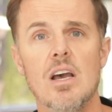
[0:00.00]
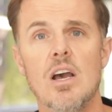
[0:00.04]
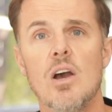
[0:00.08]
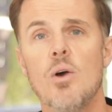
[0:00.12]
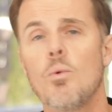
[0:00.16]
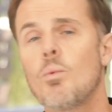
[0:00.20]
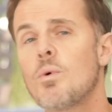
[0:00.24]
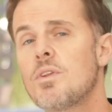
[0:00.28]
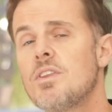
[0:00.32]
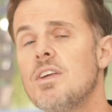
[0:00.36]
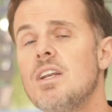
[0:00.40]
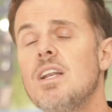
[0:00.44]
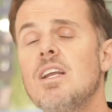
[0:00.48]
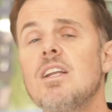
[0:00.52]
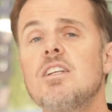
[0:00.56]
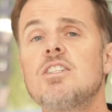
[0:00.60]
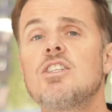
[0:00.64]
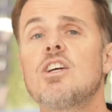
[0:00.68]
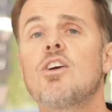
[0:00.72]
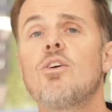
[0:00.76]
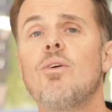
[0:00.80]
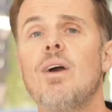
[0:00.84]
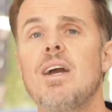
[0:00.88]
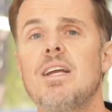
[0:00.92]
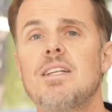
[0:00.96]
With an
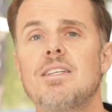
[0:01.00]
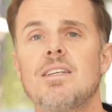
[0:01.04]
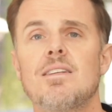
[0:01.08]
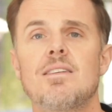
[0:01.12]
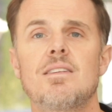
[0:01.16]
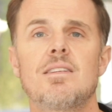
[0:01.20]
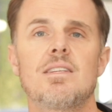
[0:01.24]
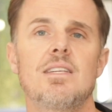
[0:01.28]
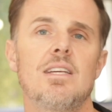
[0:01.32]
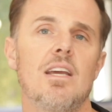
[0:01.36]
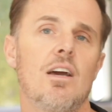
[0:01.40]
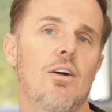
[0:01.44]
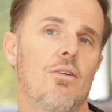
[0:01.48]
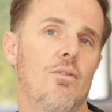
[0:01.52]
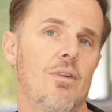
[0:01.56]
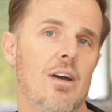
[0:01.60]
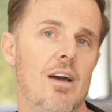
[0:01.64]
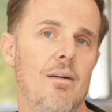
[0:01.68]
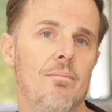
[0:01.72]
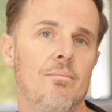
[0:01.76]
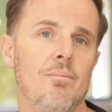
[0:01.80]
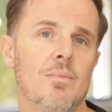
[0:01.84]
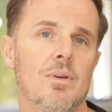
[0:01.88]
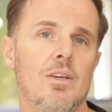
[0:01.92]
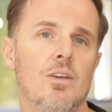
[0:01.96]
integrated
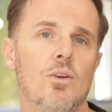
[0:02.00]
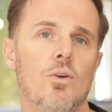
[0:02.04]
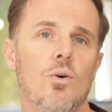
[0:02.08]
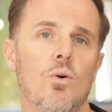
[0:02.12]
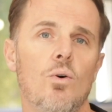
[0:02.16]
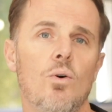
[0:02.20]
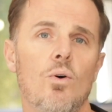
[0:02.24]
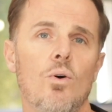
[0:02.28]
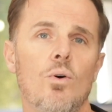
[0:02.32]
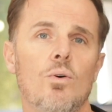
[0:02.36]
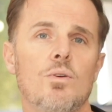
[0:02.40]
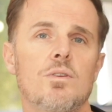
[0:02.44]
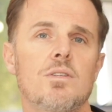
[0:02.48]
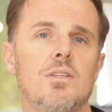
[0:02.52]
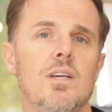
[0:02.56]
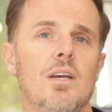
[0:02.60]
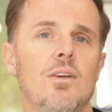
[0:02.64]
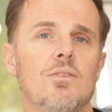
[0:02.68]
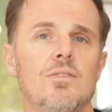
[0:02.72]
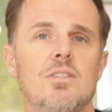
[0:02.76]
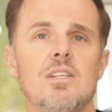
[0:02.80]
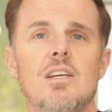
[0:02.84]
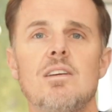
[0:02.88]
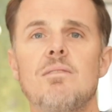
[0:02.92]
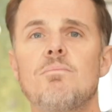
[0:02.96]
CRM, your sales
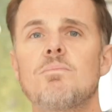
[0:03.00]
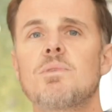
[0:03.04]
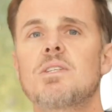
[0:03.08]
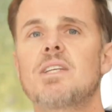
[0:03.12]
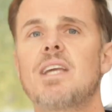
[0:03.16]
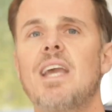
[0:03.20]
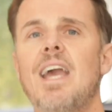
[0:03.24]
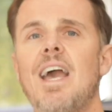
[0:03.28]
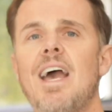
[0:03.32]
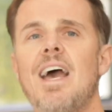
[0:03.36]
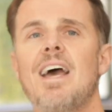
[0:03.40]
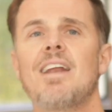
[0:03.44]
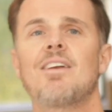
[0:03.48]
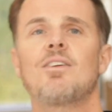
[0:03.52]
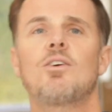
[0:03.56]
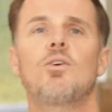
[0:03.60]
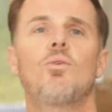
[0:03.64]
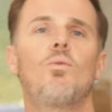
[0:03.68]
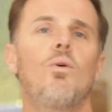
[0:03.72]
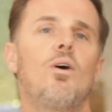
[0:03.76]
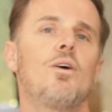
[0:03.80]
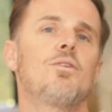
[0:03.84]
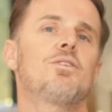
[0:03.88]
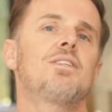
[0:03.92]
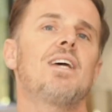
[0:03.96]
teams can
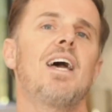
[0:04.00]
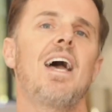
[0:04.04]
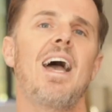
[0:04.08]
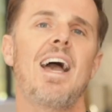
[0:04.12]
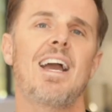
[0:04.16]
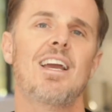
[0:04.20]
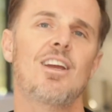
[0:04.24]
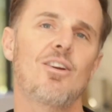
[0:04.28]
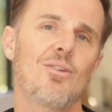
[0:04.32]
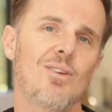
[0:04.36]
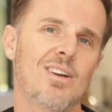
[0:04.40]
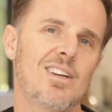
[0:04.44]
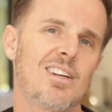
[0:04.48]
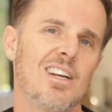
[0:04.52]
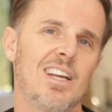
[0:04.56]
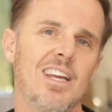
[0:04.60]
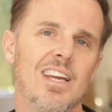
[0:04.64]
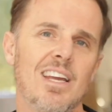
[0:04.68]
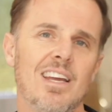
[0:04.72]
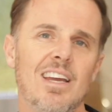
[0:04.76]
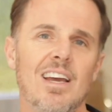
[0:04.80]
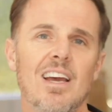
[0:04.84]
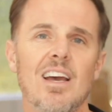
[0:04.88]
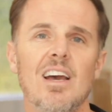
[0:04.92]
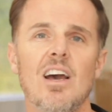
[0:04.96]
quote
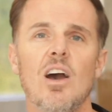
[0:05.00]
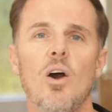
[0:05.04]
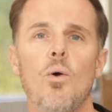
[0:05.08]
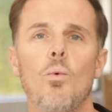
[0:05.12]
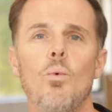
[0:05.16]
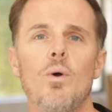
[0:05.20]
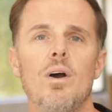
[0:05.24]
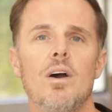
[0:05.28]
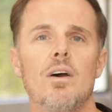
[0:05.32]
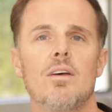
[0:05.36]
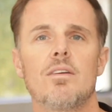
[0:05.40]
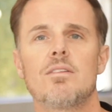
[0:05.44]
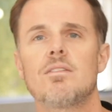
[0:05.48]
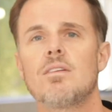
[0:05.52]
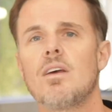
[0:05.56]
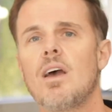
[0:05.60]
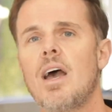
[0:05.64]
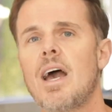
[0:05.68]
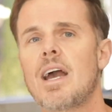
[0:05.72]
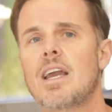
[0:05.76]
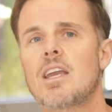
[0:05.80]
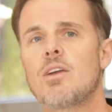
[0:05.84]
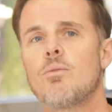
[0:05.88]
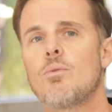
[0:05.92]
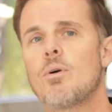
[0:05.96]
accurately with
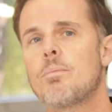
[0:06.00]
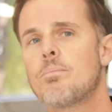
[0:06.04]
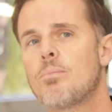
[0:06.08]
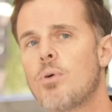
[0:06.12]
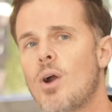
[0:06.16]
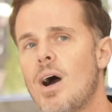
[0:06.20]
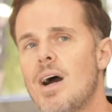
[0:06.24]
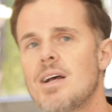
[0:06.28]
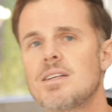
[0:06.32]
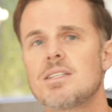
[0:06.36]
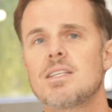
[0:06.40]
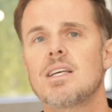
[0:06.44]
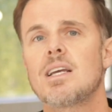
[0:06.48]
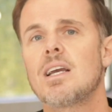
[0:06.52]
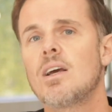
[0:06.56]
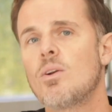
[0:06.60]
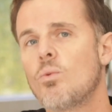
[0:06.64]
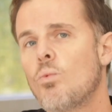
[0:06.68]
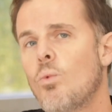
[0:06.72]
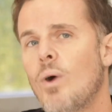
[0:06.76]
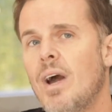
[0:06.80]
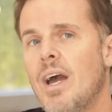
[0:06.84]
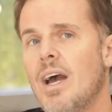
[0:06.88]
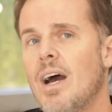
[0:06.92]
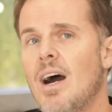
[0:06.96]
accurate pricing and
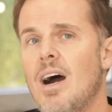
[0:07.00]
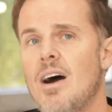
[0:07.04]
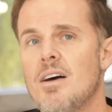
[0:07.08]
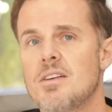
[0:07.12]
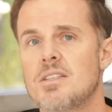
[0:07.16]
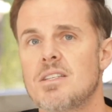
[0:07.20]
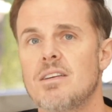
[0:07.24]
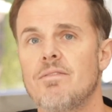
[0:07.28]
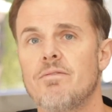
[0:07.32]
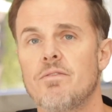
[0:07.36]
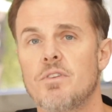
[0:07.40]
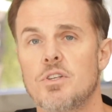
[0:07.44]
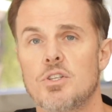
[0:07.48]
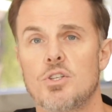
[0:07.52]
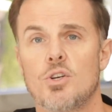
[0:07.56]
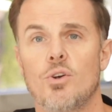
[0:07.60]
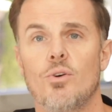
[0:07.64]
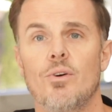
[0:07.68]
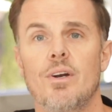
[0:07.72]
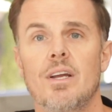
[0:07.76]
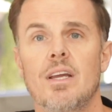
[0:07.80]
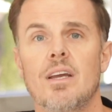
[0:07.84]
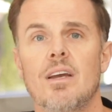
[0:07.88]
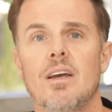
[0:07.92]
warehouse inventory.